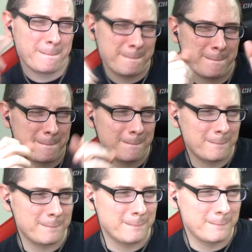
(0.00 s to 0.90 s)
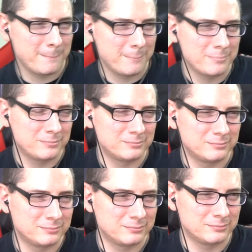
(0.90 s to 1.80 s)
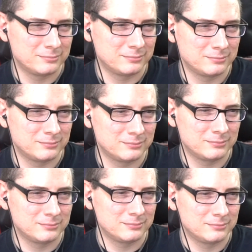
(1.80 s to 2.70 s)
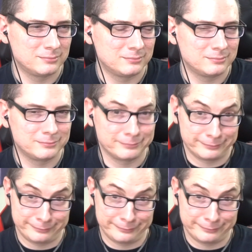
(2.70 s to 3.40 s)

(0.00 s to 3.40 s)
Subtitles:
(silent)